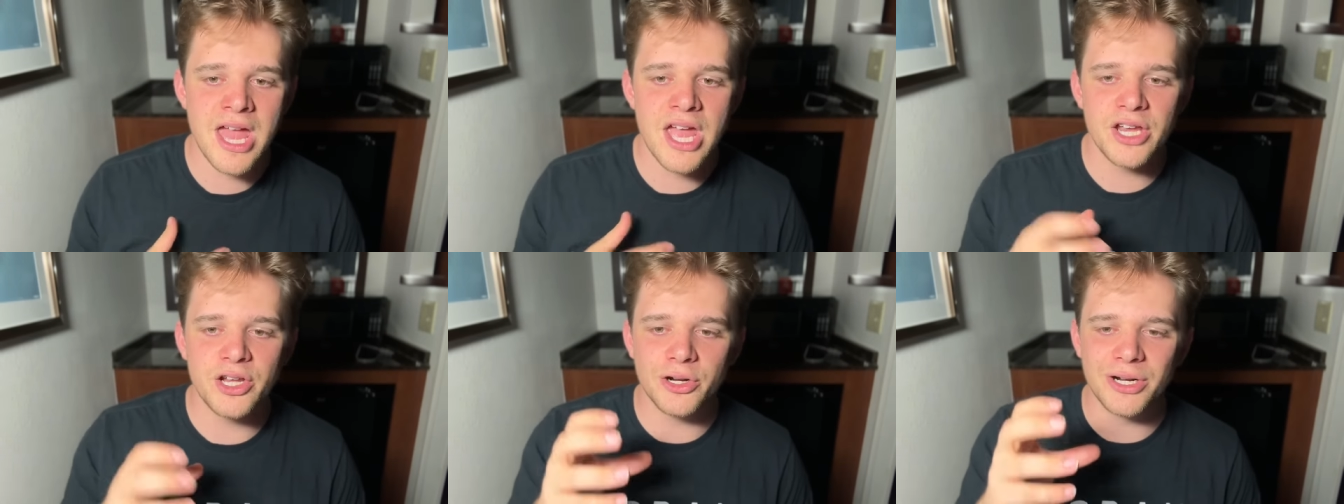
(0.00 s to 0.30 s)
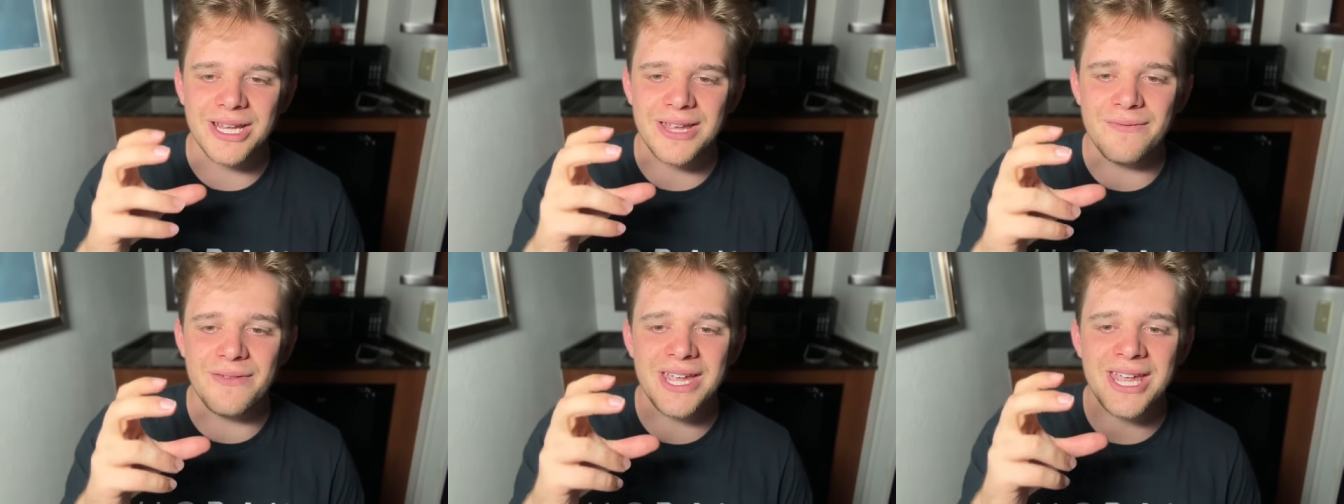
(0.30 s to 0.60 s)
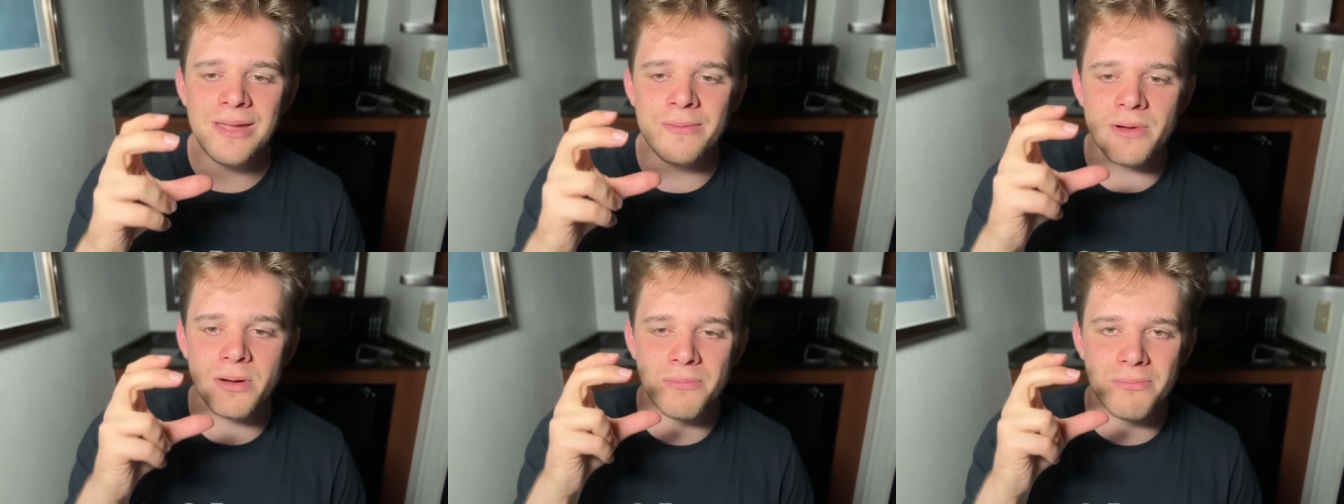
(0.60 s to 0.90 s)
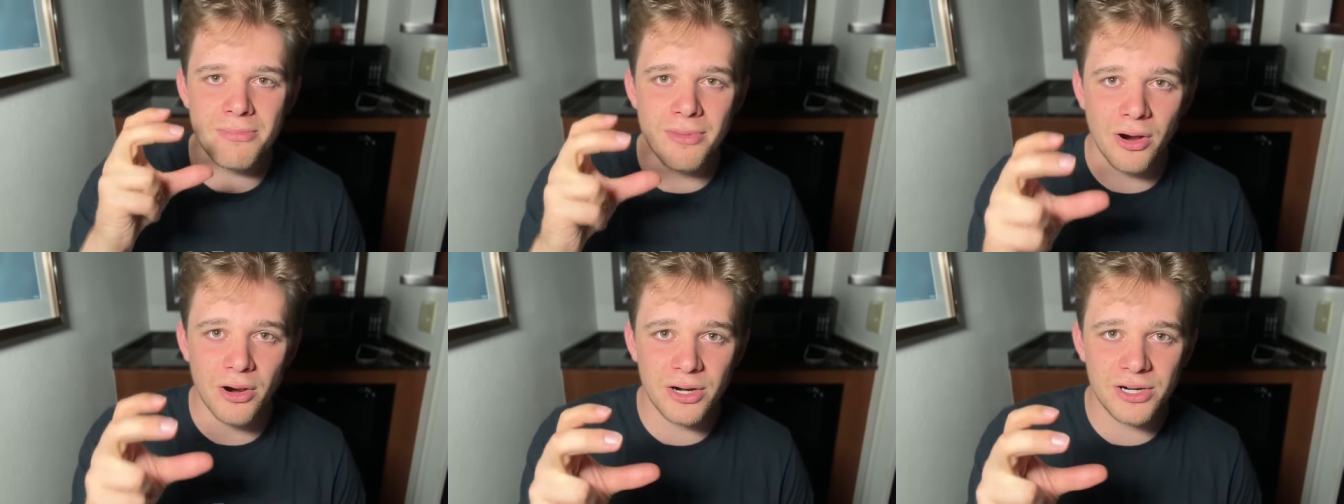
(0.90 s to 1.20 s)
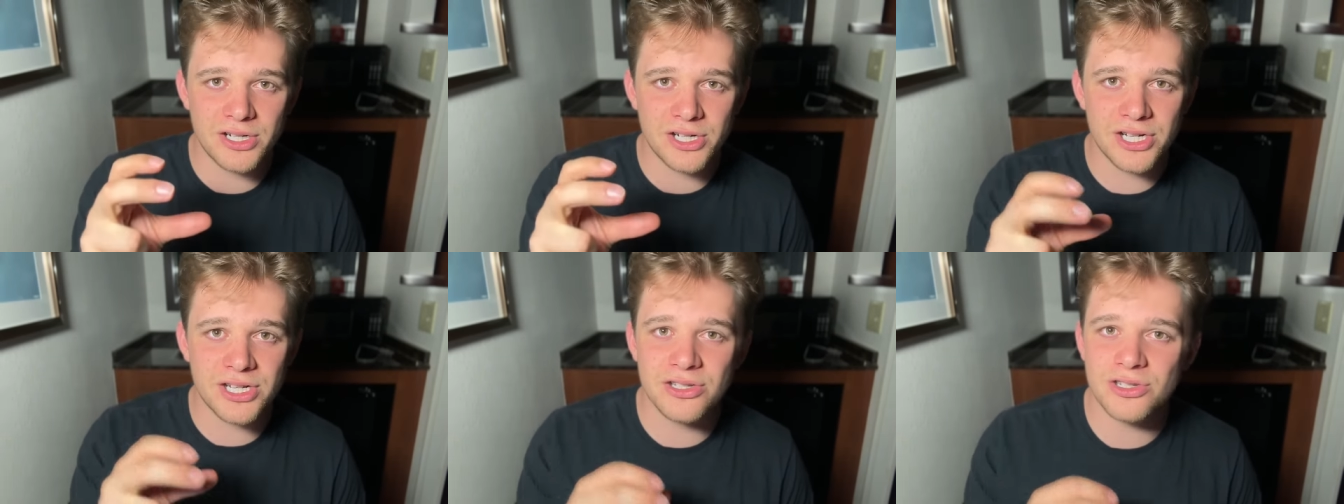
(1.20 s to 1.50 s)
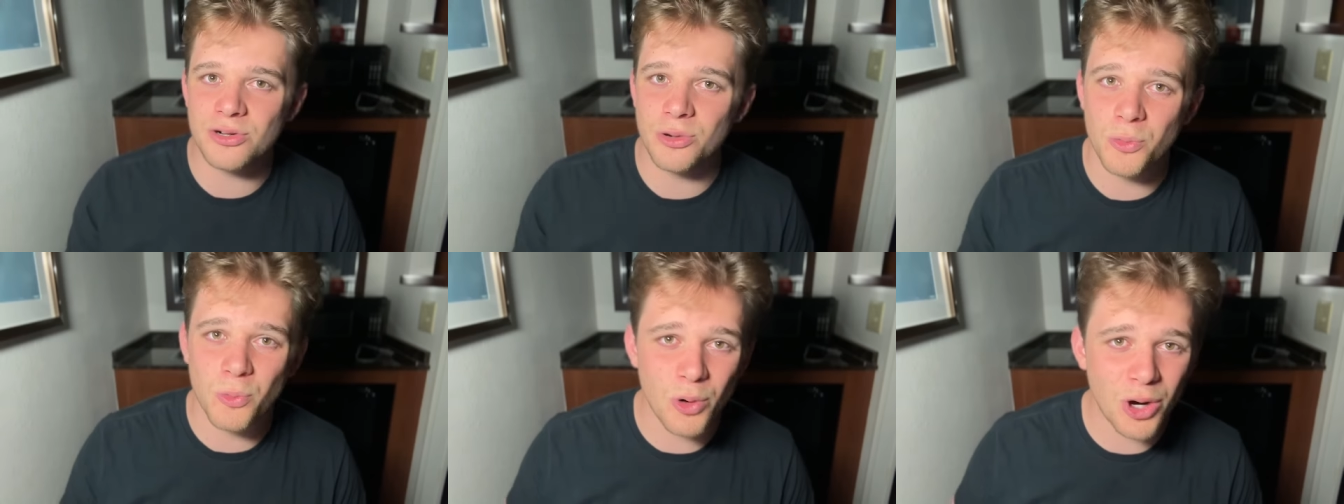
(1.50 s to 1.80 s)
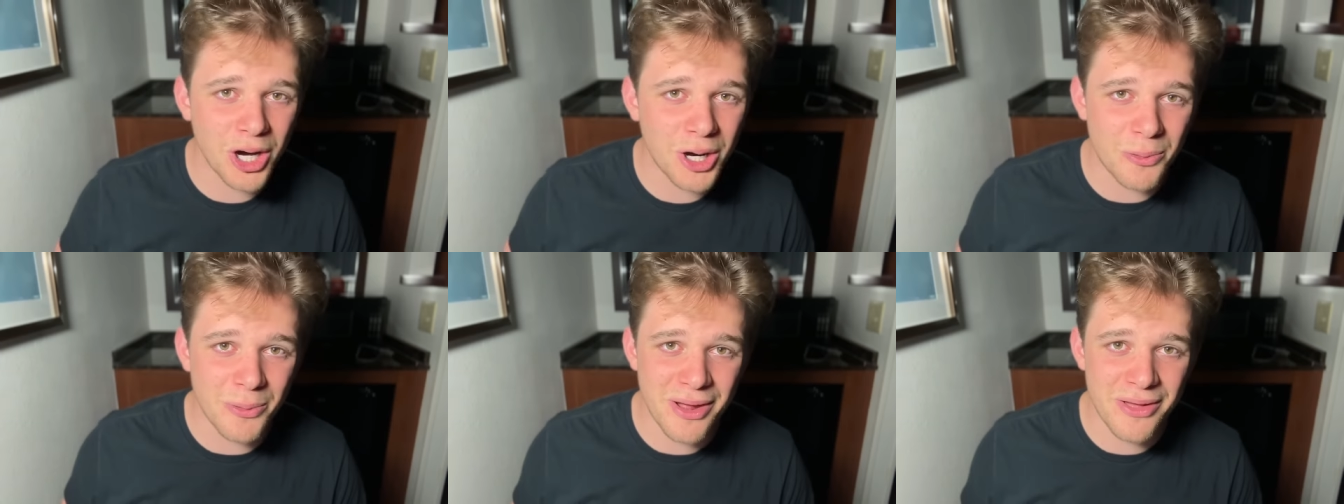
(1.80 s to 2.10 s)
You're giving him a margin to
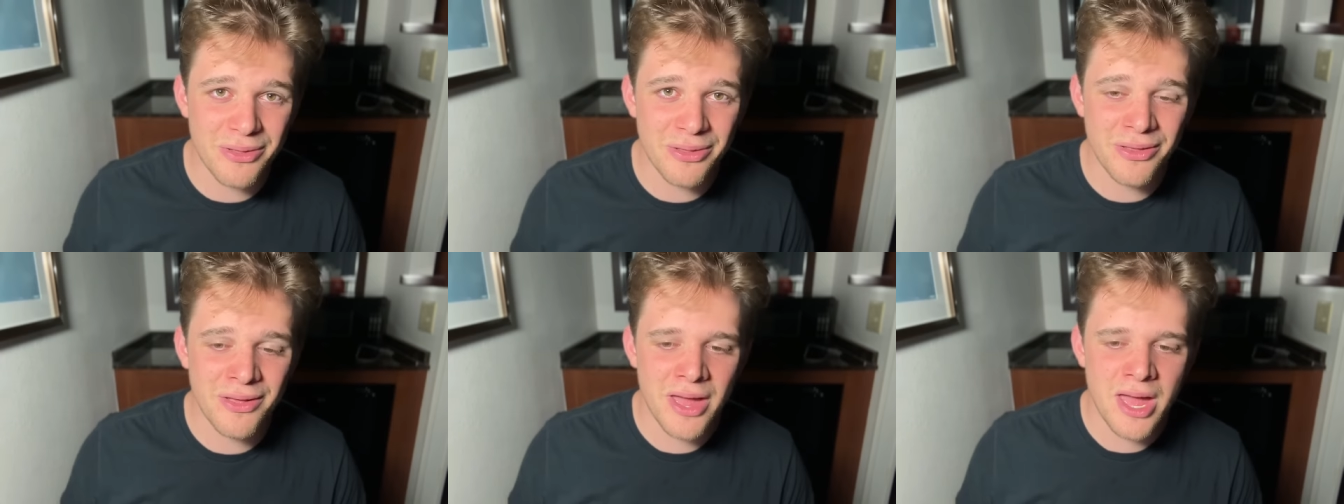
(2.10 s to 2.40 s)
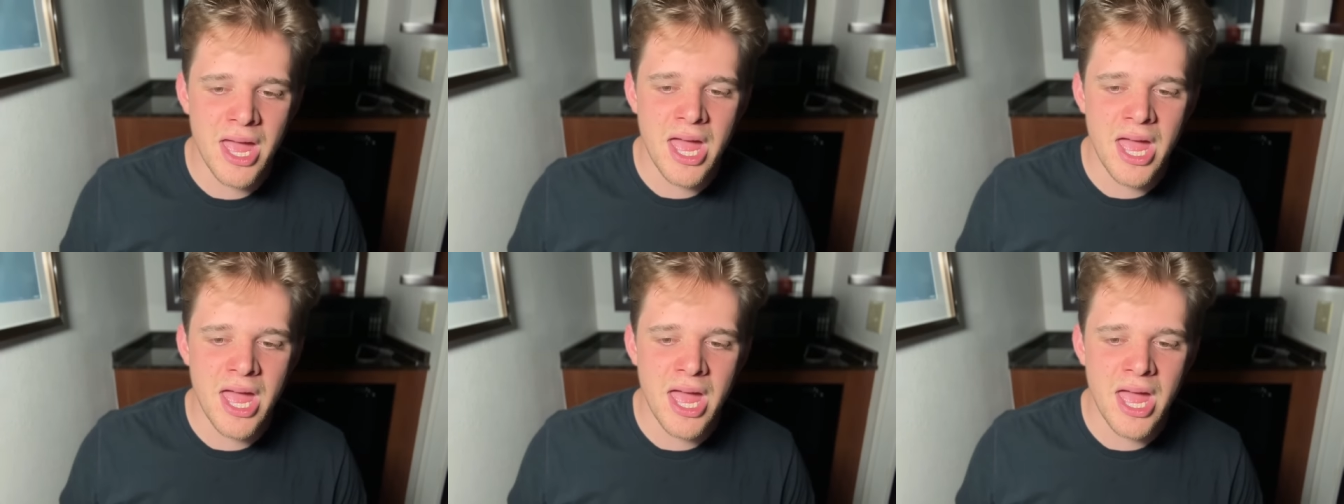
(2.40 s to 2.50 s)
work with.